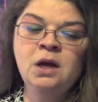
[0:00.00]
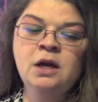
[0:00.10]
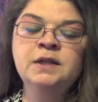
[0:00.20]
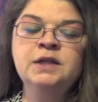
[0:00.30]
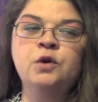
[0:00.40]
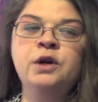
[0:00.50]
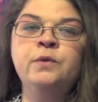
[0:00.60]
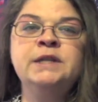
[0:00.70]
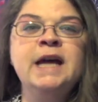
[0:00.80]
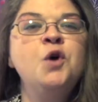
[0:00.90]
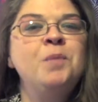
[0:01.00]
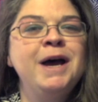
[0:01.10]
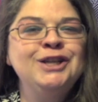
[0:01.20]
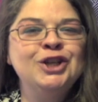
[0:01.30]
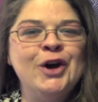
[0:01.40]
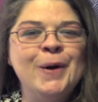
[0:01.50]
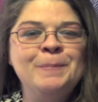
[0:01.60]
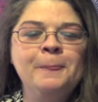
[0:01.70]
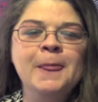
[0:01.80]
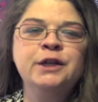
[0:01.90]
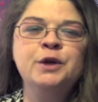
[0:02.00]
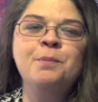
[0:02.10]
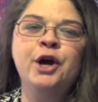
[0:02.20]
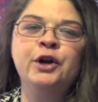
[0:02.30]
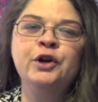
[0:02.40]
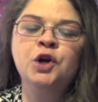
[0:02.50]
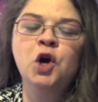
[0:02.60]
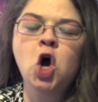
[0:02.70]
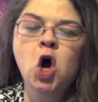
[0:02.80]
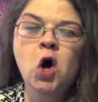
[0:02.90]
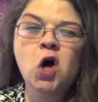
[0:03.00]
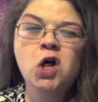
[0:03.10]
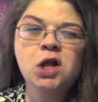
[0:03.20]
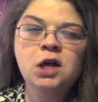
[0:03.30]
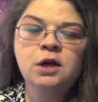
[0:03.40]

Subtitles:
So it was now my job to monitor all